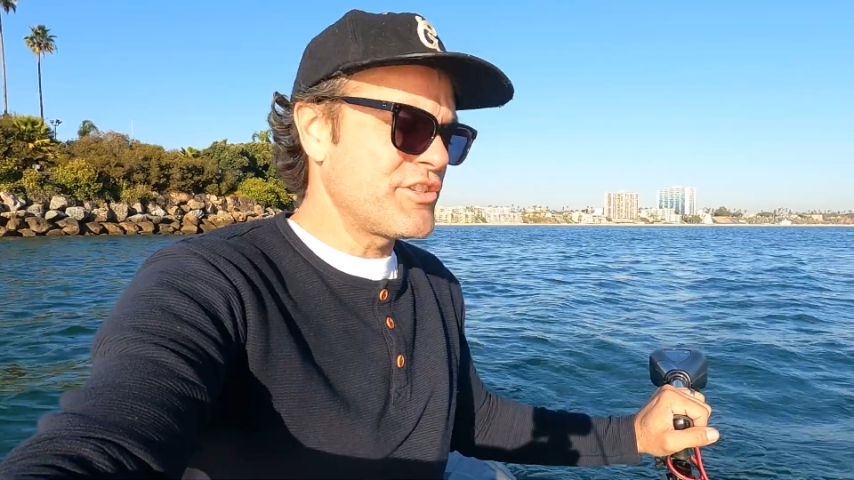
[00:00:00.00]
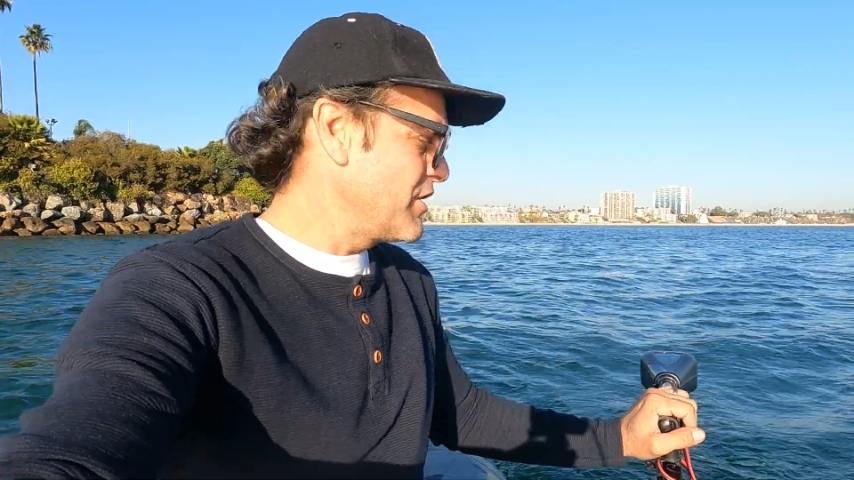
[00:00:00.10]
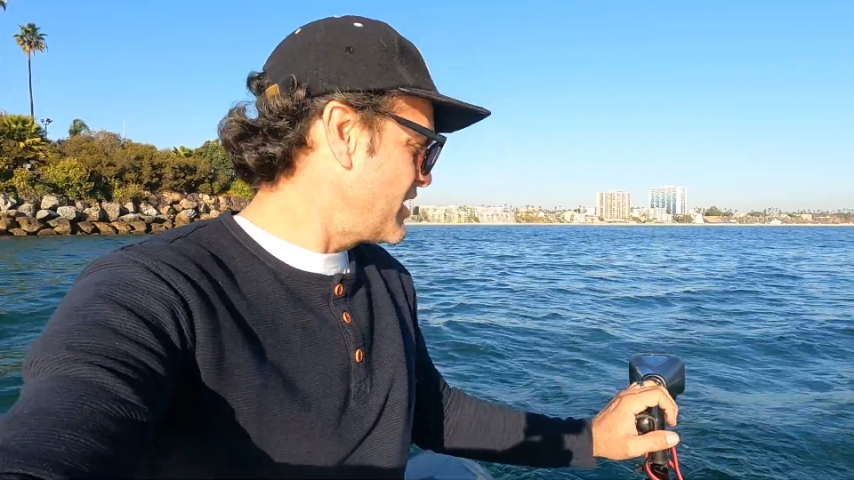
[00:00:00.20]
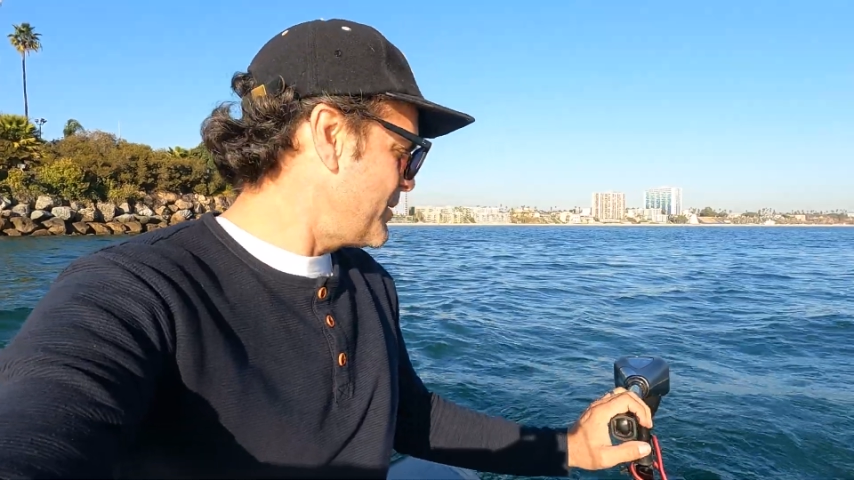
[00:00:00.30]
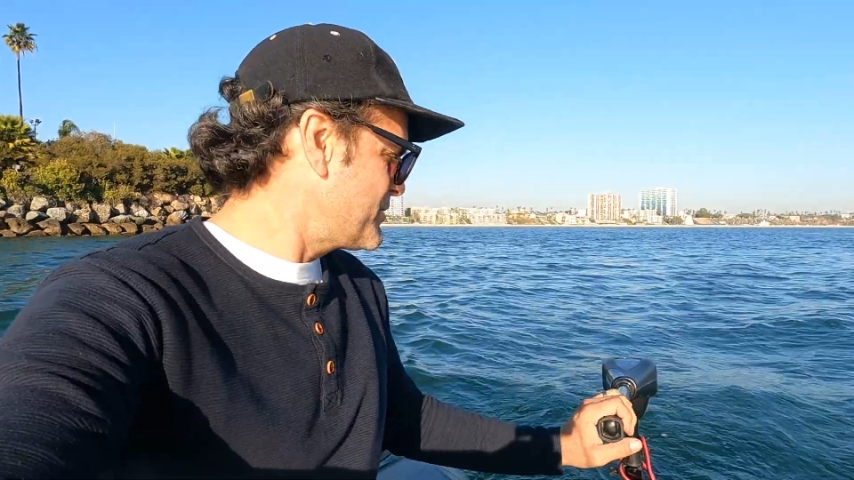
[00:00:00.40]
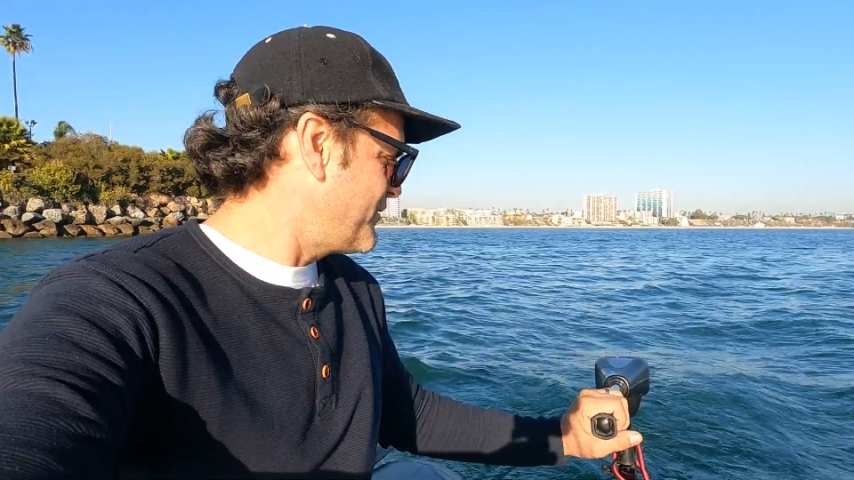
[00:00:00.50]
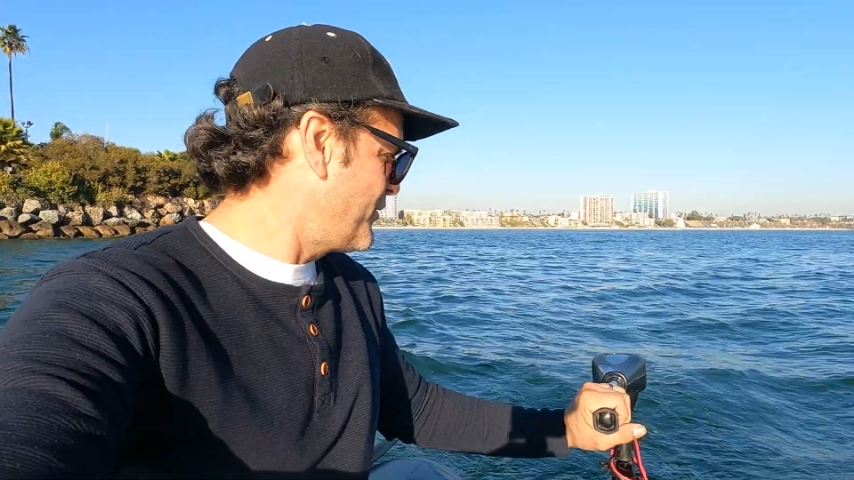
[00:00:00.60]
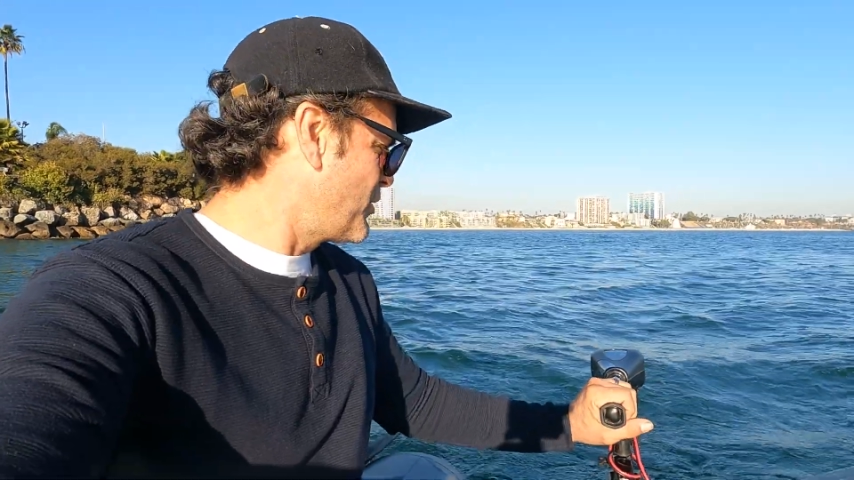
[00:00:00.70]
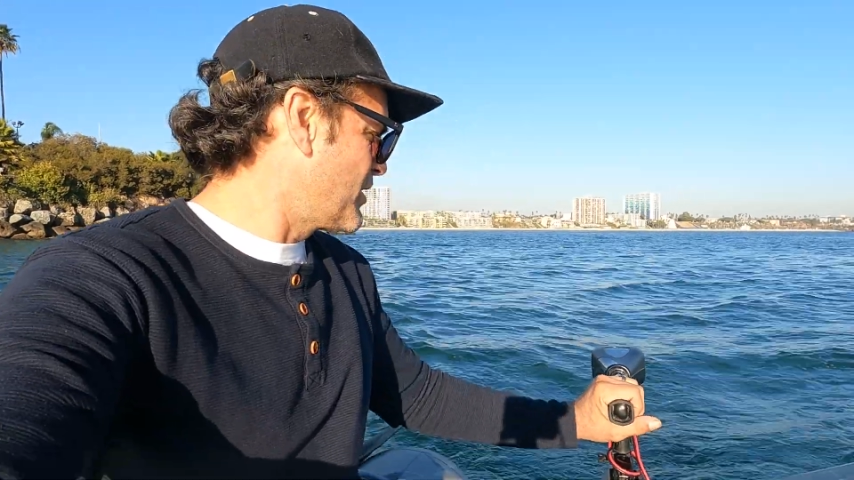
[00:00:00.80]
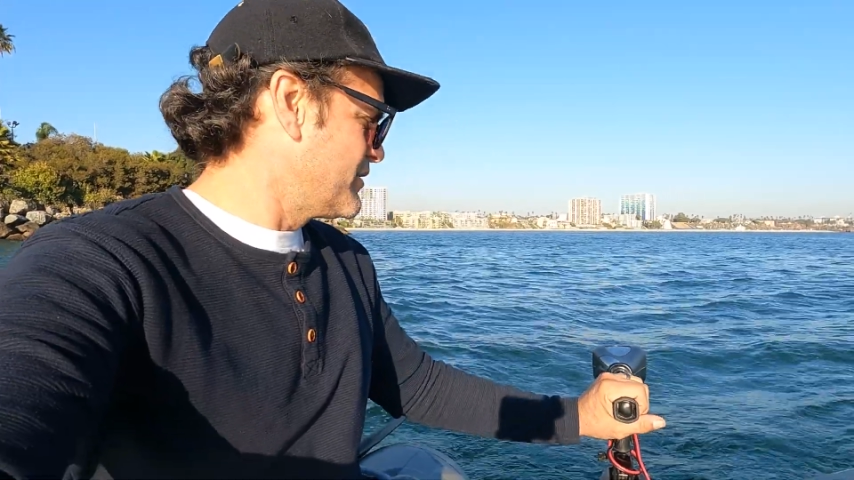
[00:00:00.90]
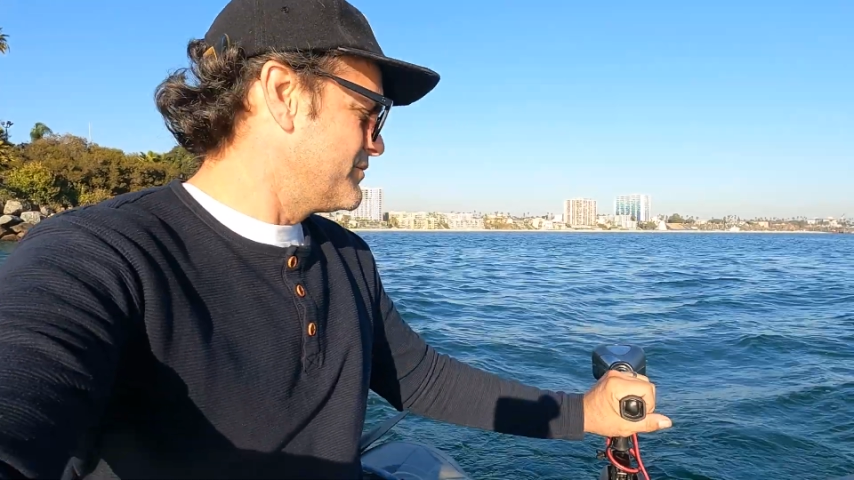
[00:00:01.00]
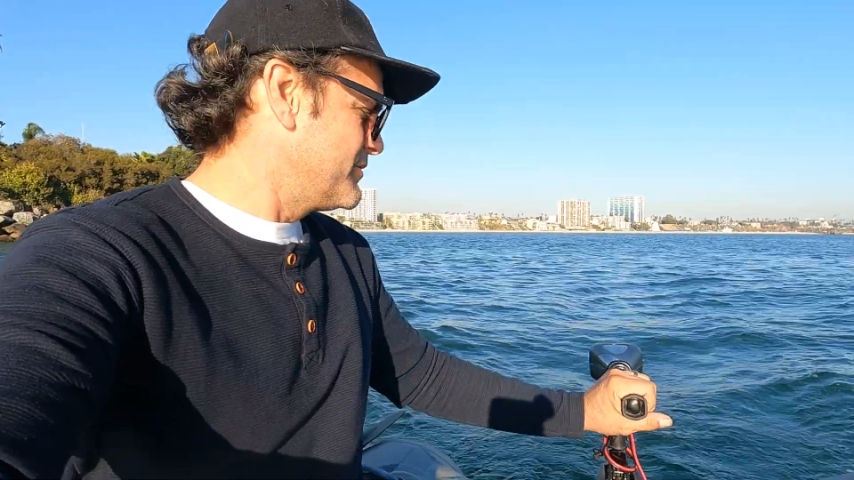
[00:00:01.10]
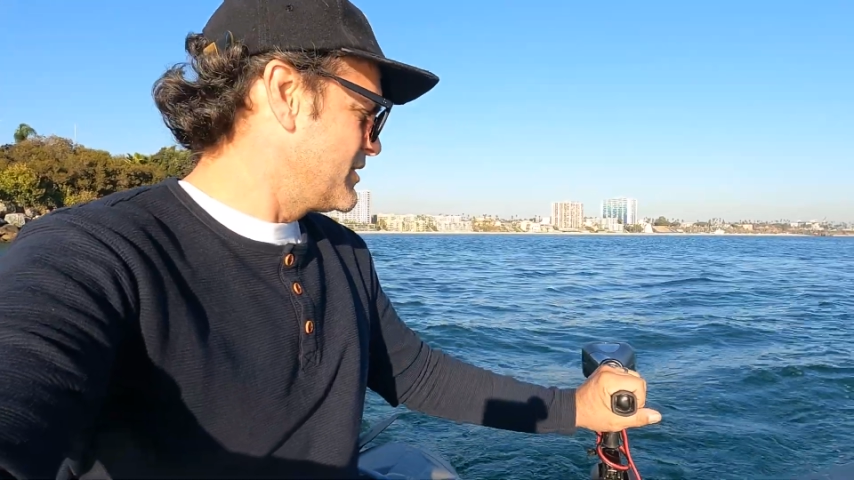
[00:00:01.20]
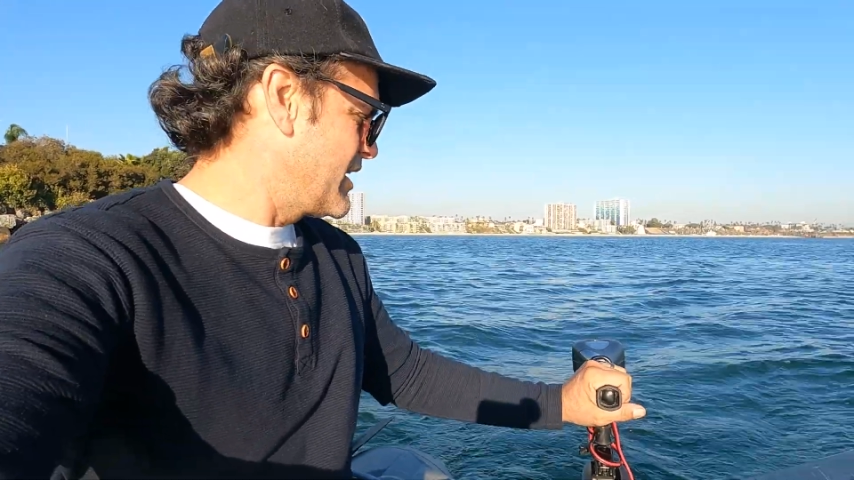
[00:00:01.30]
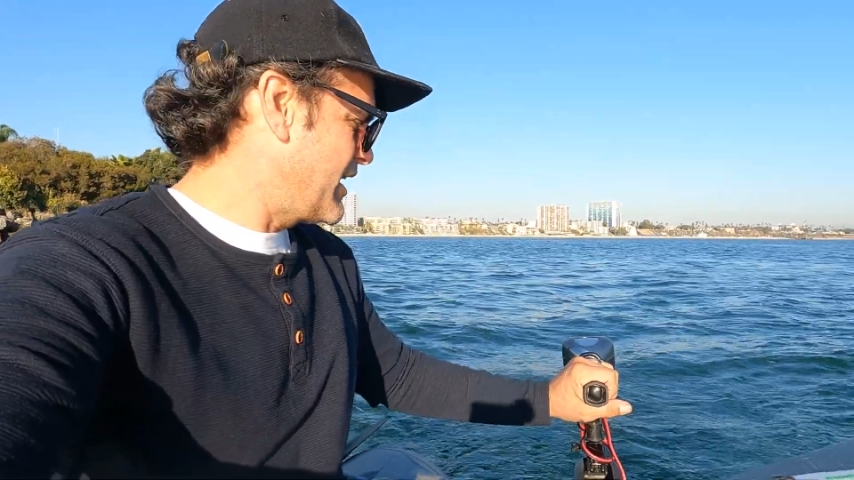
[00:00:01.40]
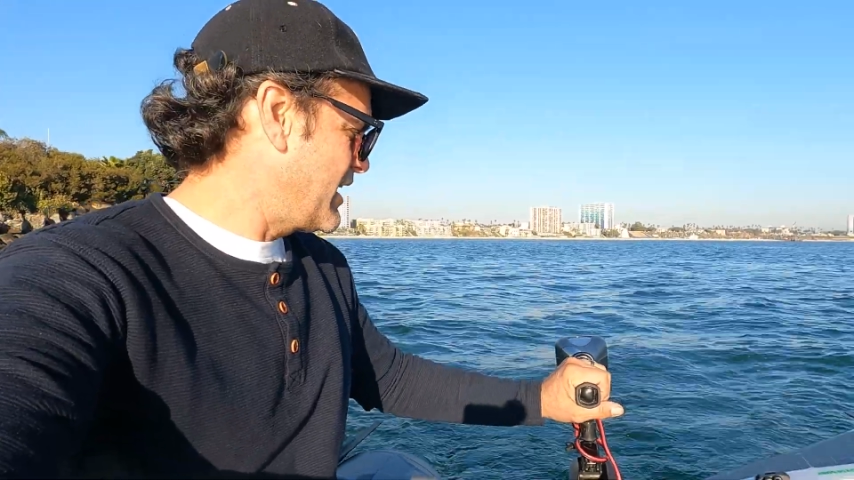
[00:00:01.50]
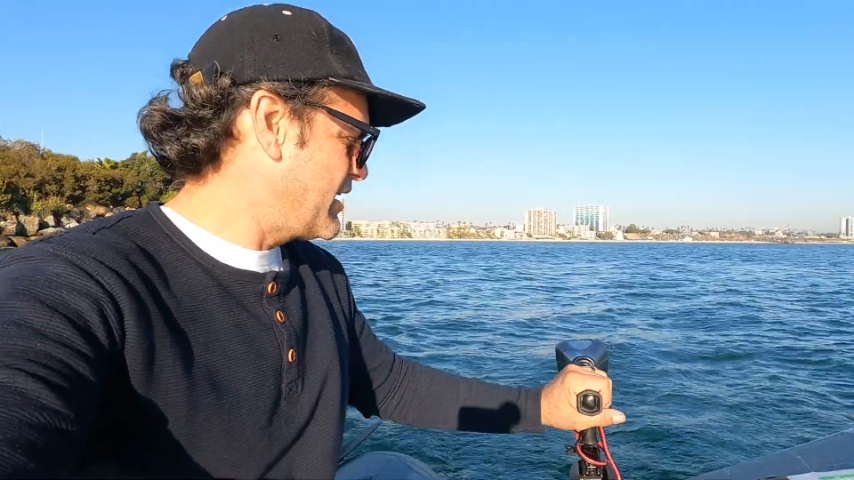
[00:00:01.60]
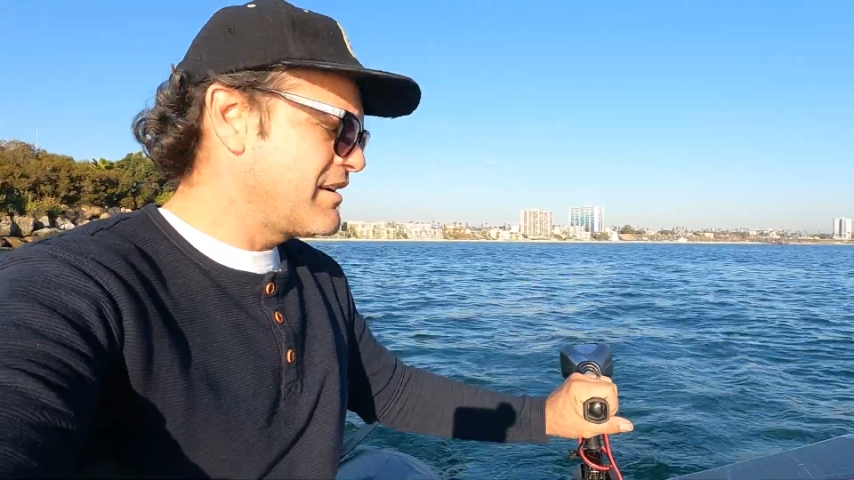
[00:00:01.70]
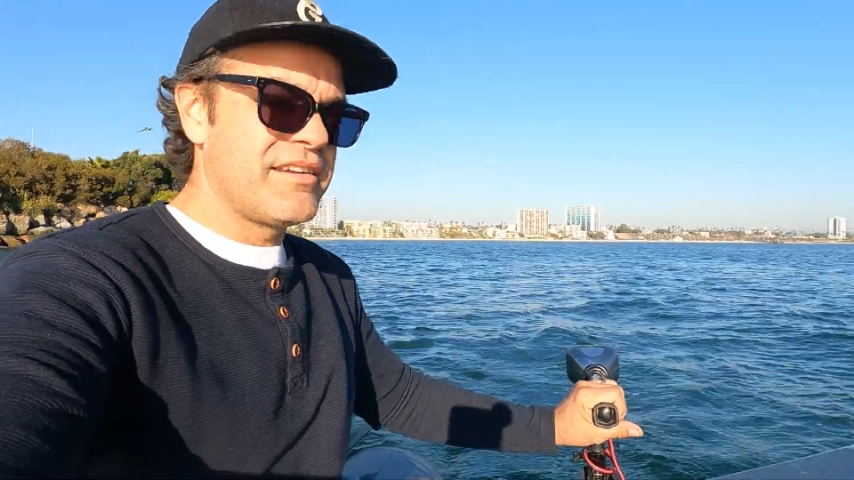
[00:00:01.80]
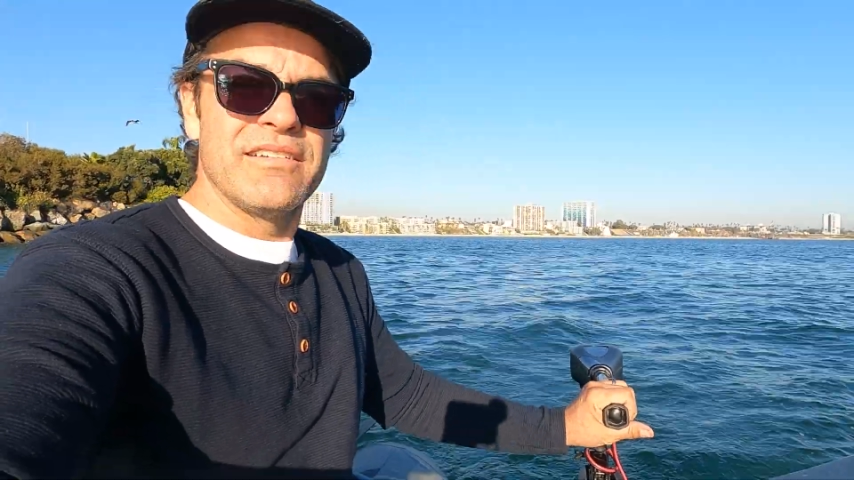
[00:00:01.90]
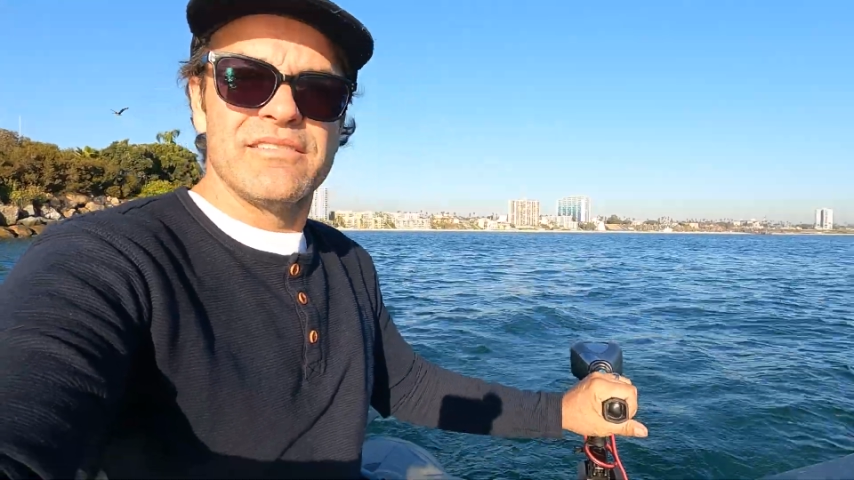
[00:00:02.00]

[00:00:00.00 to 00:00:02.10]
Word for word: turn it up to four and